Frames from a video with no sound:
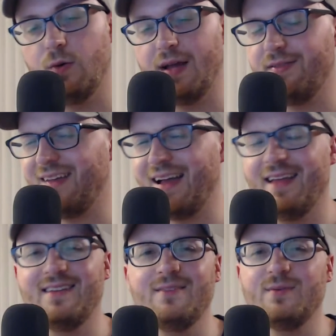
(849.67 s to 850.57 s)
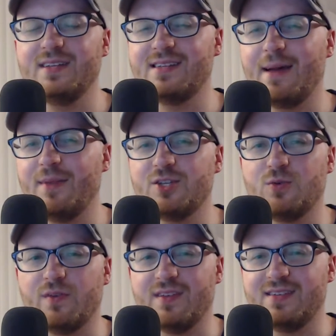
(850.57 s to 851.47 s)
it didn't really say, I'm not
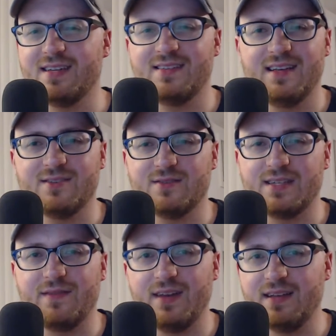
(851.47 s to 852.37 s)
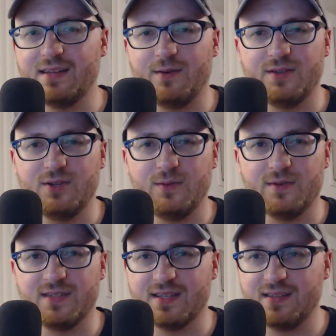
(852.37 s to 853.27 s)
sure, the 60s or 70s, I would assume, or
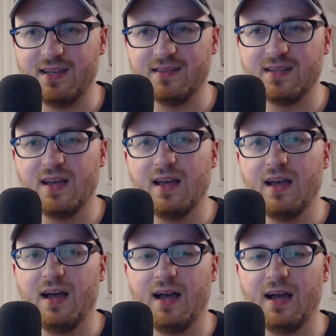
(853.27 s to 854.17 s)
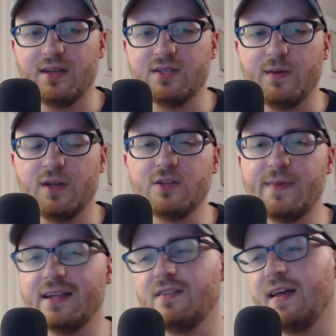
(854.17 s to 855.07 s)
60s. So he goes
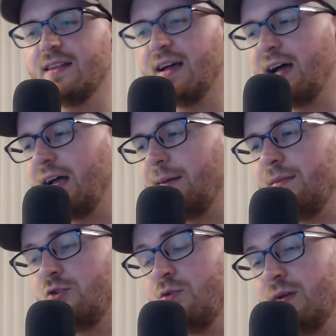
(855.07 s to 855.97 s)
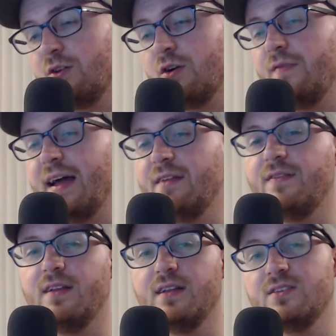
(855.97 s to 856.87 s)
back to that time to return that
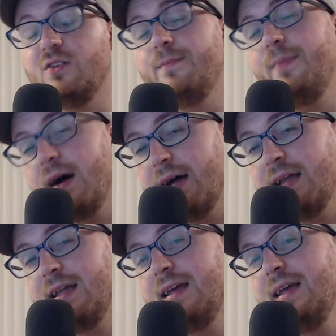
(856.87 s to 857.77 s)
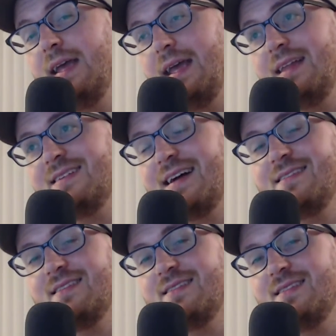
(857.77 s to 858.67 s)
Infinity Stone, but he
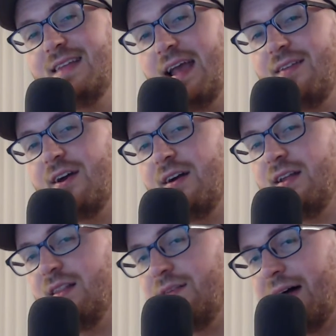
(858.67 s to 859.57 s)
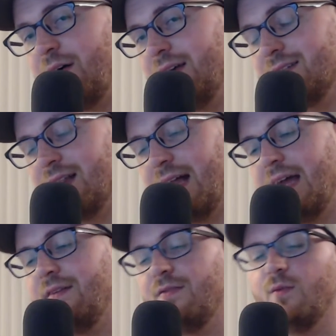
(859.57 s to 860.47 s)
decides to stay there and live out his
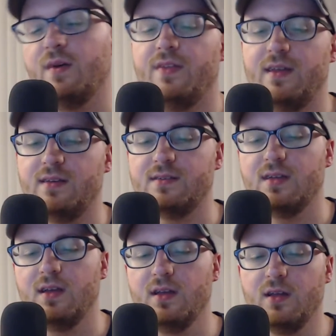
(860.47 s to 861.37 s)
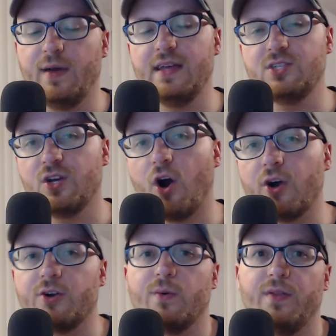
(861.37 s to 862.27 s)
life with his, Agent
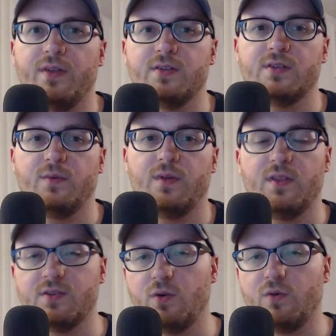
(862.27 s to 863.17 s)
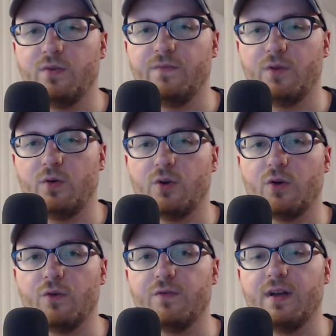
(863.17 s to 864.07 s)
Carter, with his old
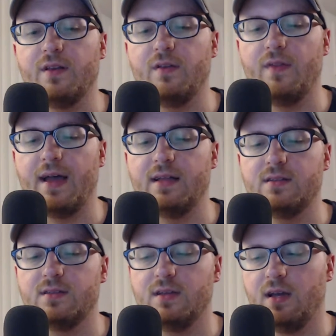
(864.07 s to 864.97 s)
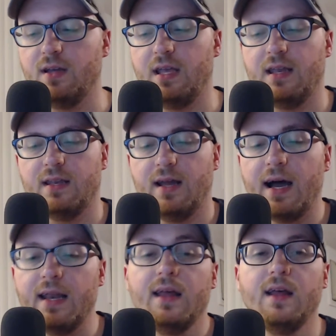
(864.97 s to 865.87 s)
girlfriend that he did
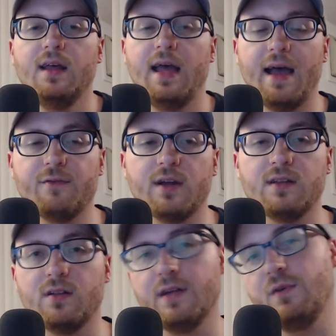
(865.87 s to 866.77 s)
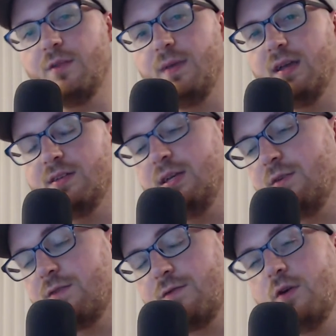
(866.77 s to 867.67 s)
not ever get to live with because he
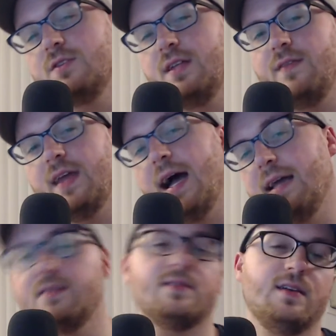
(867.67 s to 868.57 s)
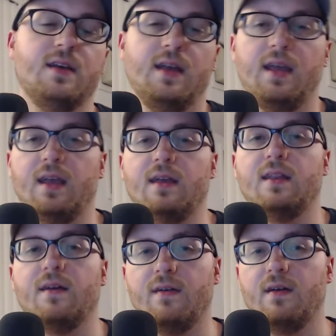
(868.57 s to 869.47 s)
was frozen in the ice. After